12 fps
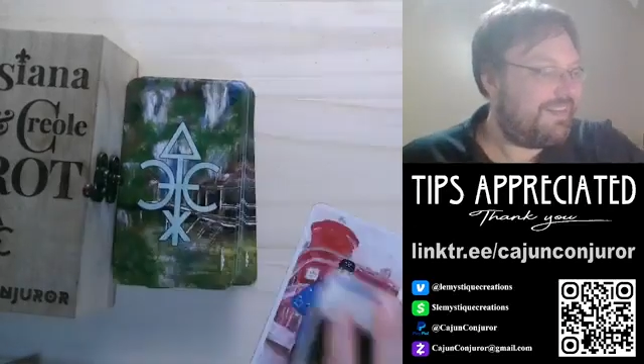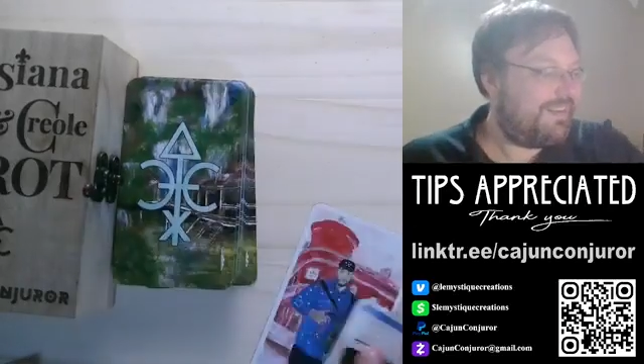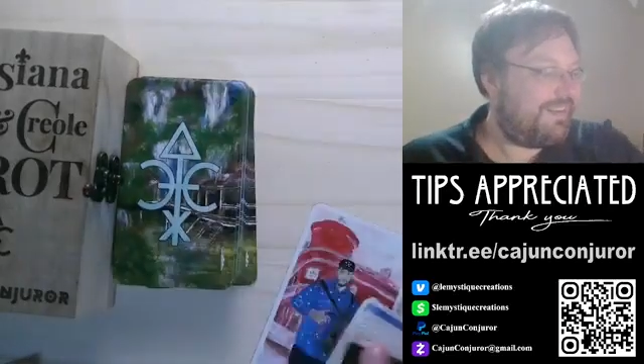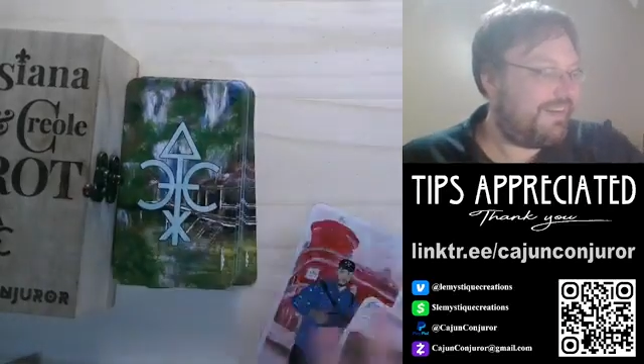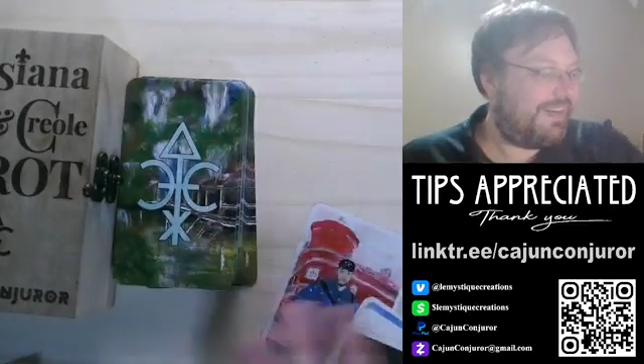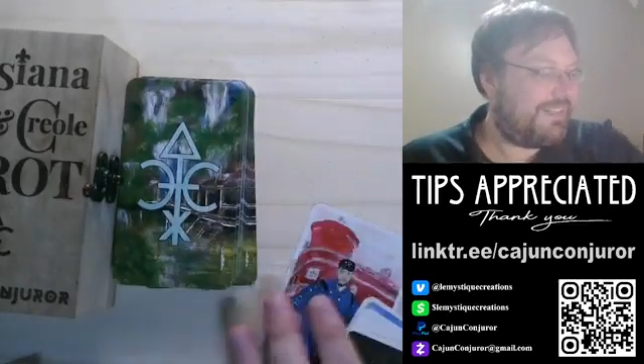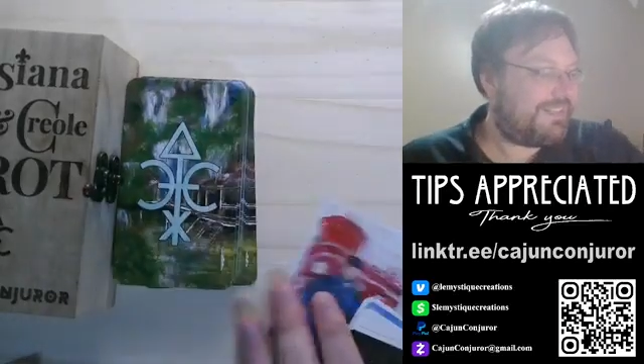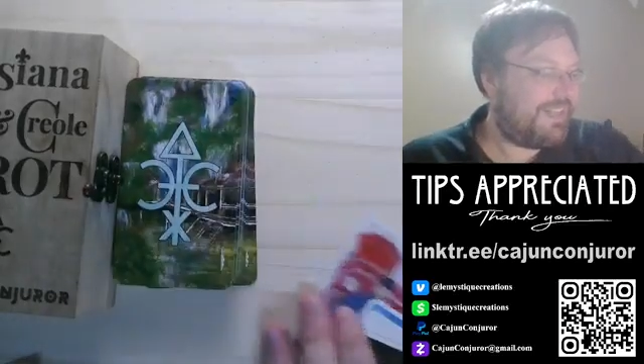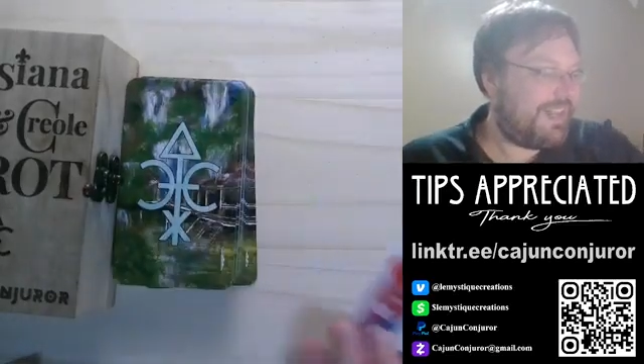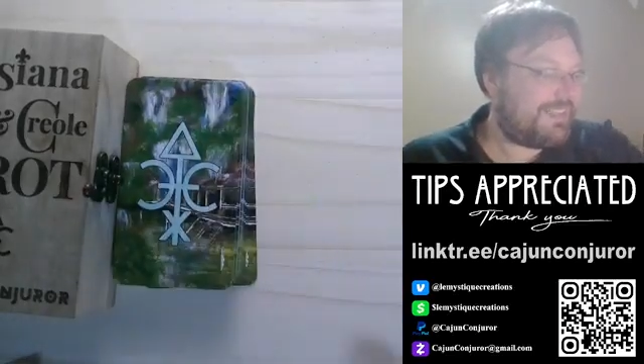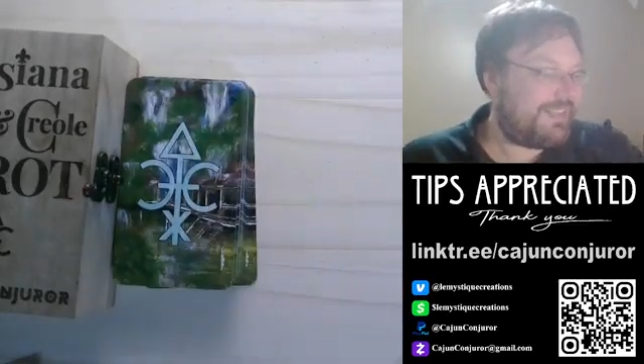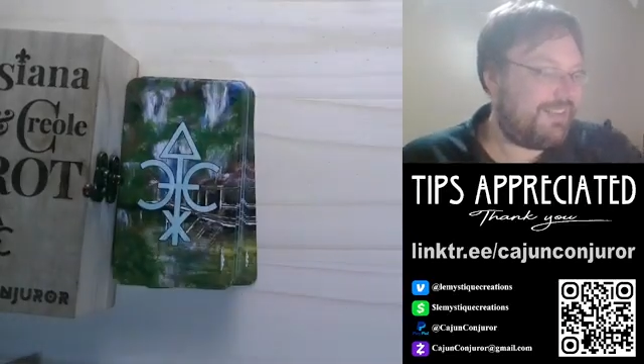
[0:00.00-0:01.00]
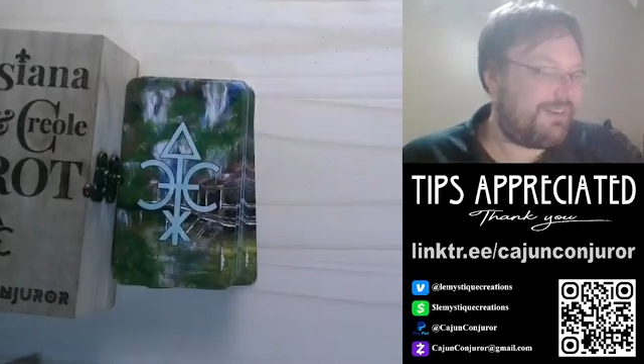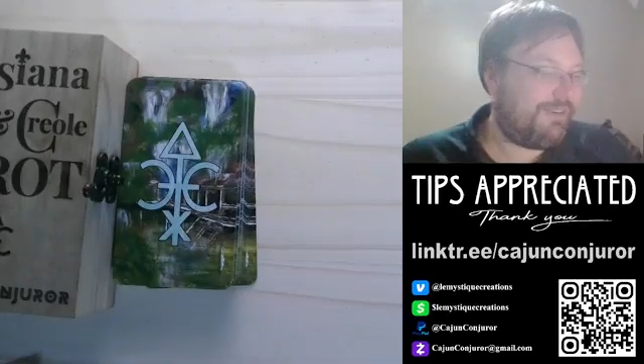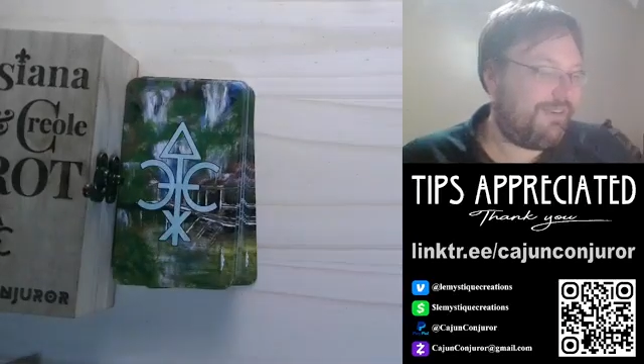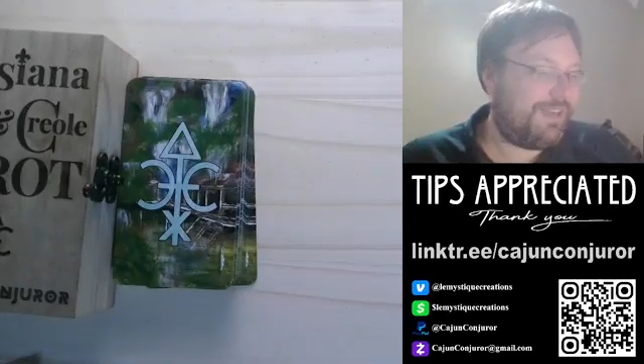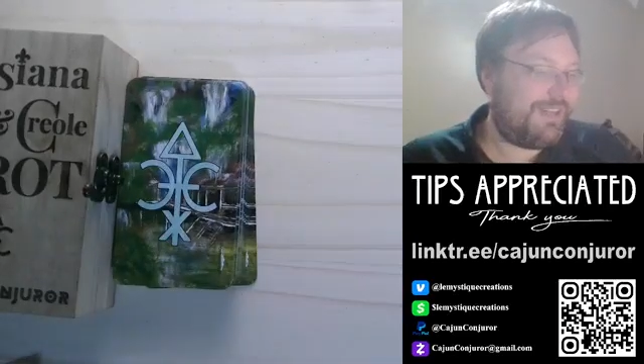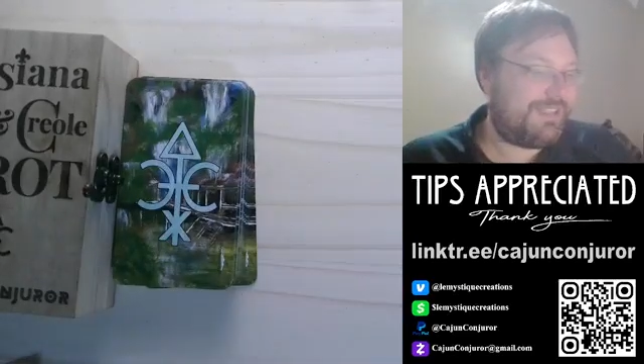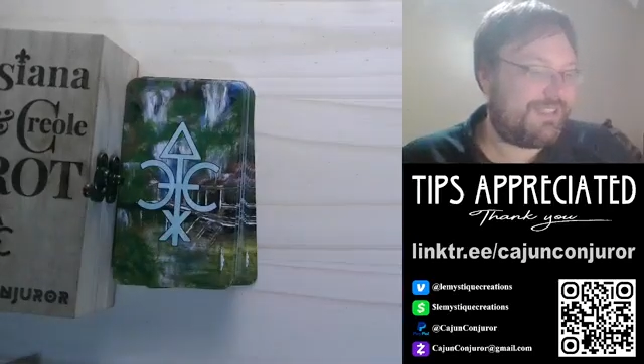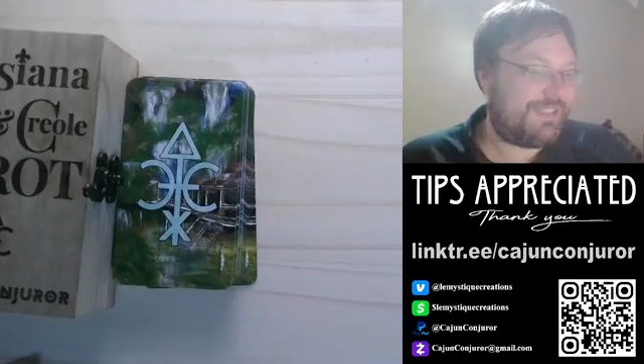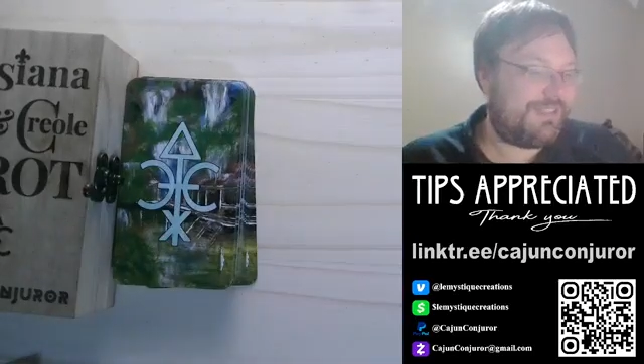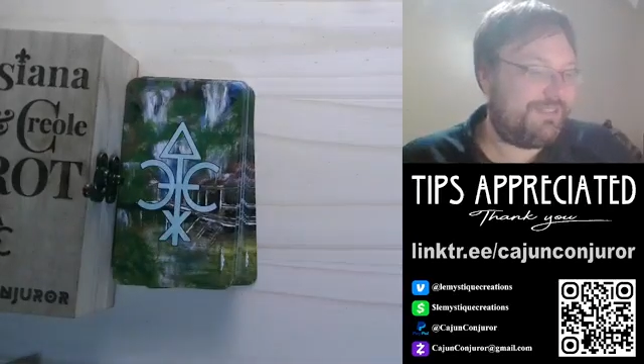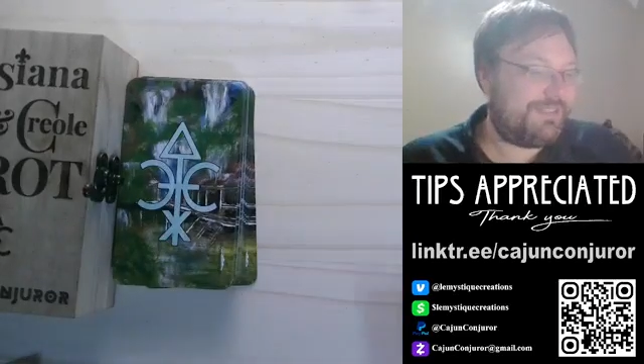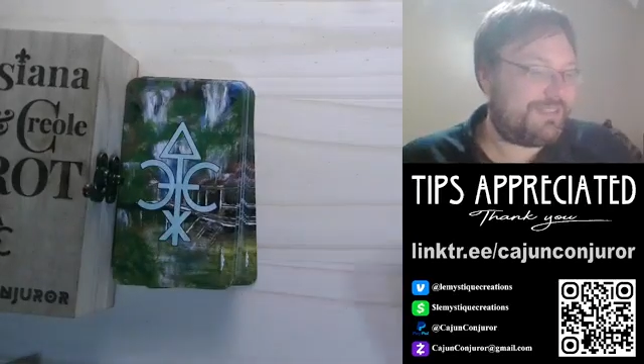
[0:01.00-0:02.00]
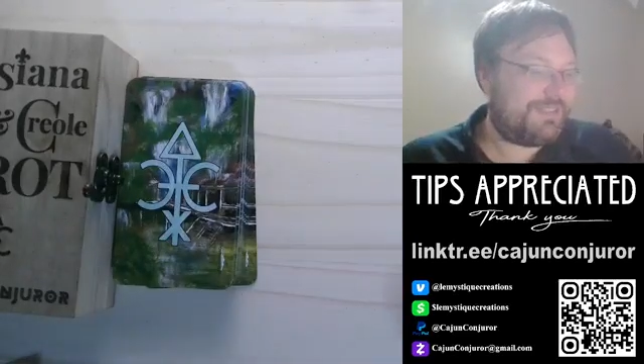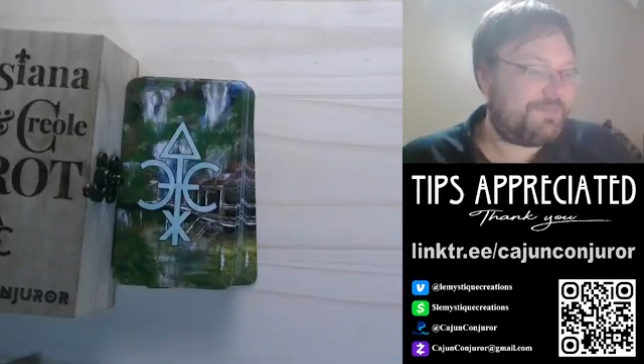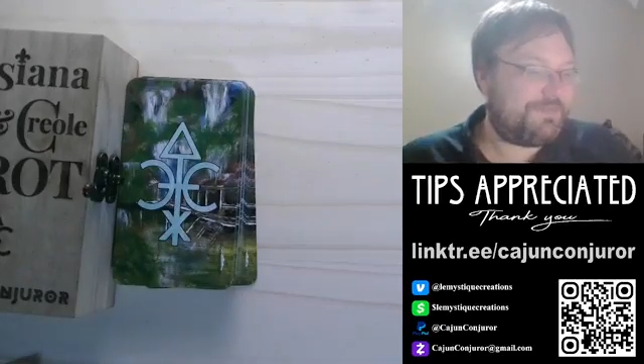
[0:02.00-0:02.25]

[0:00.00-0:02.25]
Alright, so that's the accordion suit.